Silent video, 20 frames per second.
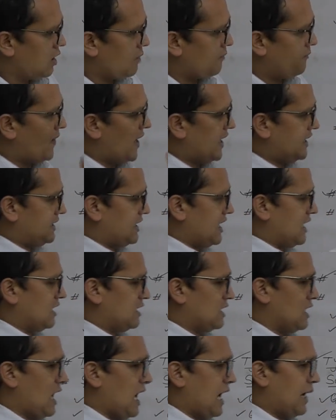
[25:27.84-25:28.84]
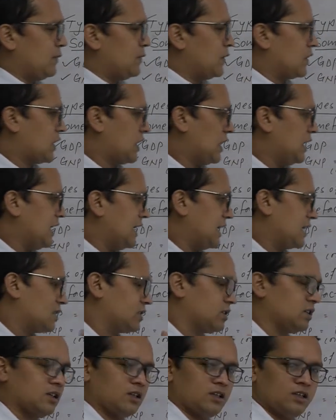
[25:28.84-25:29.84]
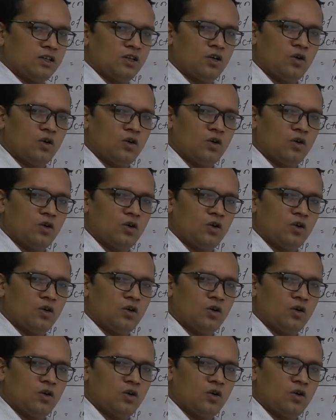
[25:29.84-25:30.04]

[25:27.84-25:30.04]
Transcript: by that I will connect the